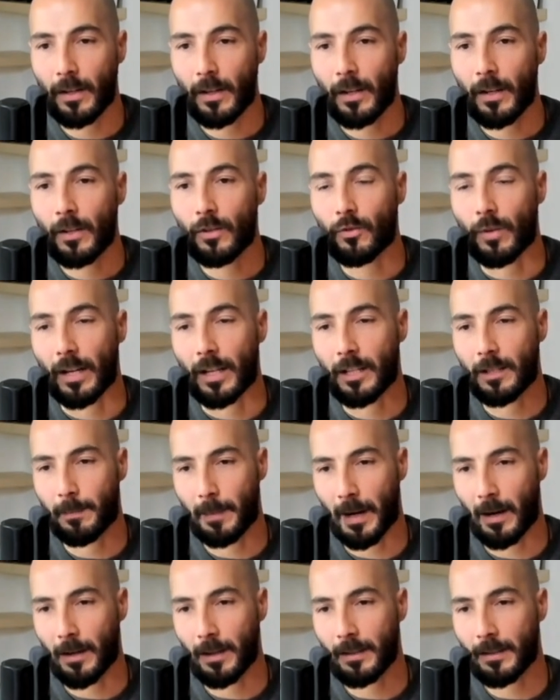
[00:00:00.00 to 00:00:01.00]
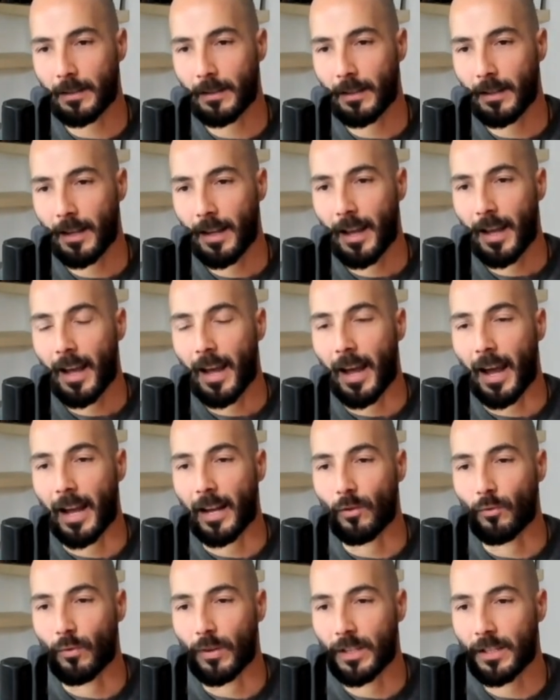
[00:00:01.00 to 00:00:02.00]
transparent,
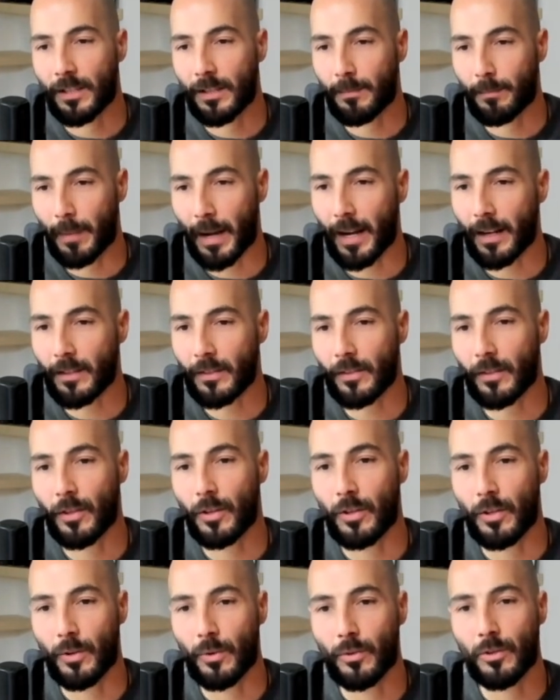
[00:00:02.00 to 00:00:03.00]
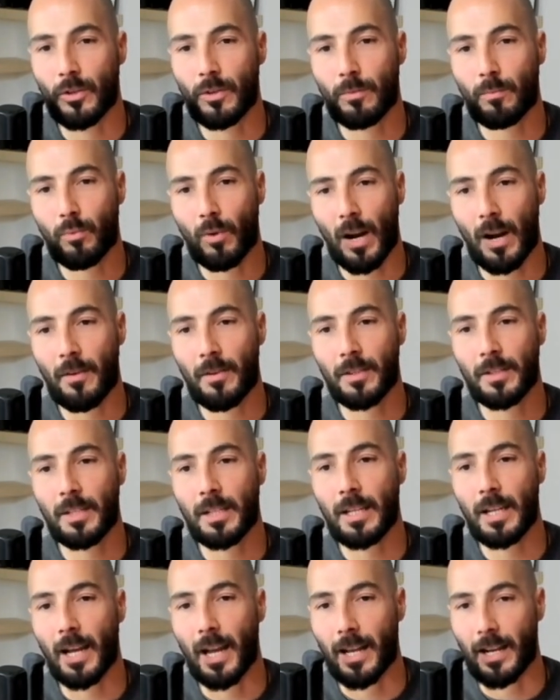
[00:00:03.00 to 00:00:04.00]
and respects the user's
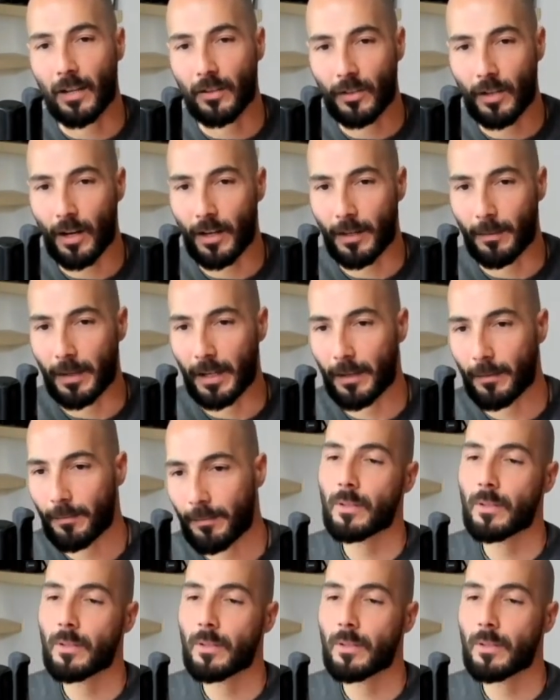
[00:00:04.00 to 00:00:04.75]
privacy and autonomy.